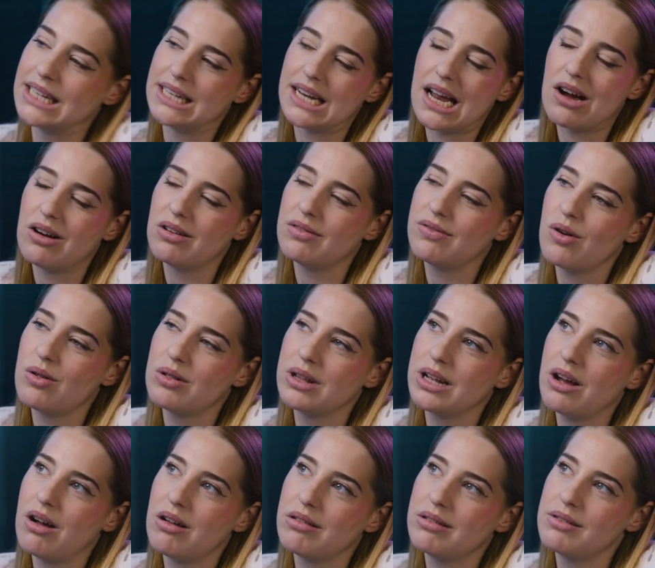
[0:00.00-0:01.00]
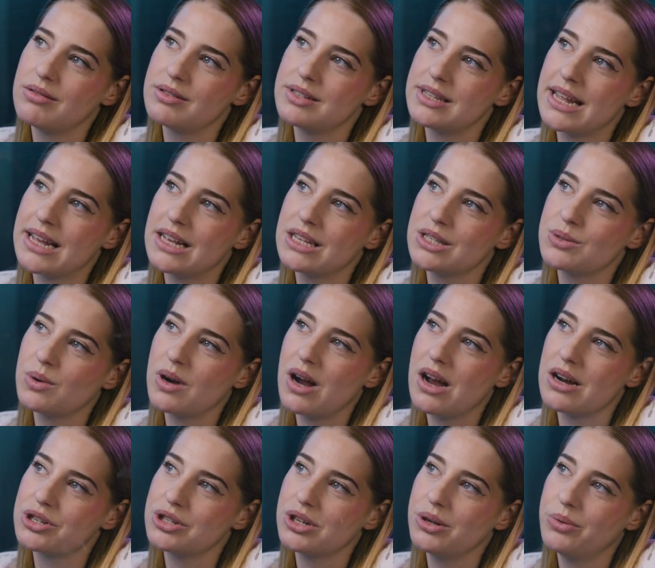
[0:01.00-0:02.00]
Now, if only all those things were
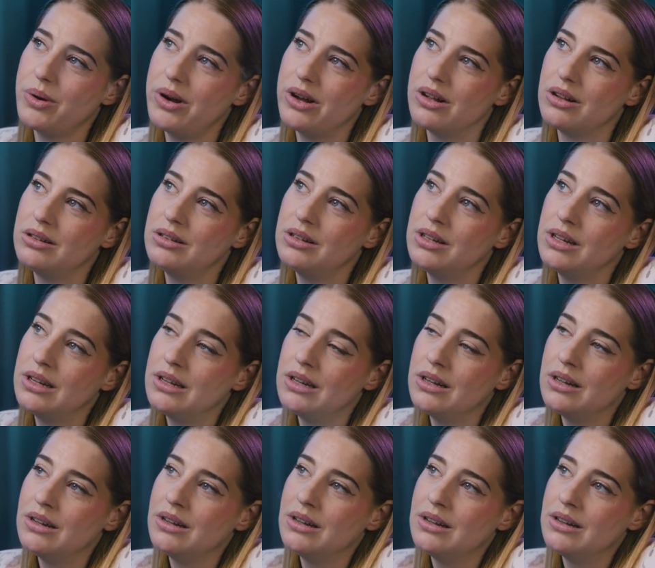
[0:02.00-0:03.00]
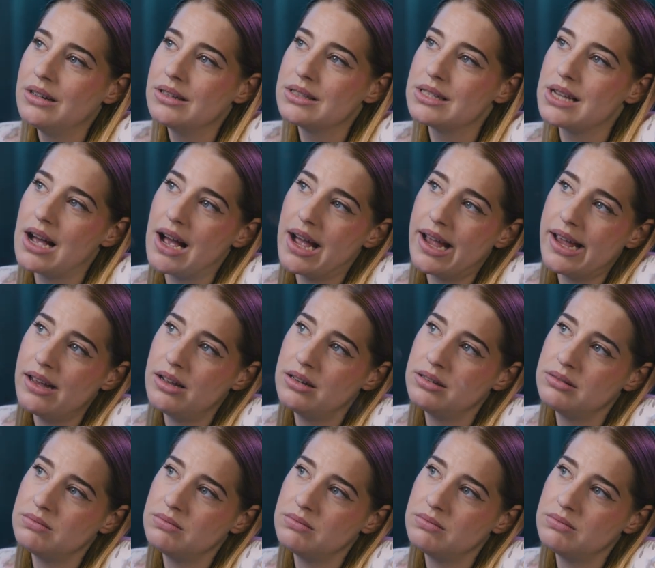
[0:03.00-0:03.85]
actually real. Sigh.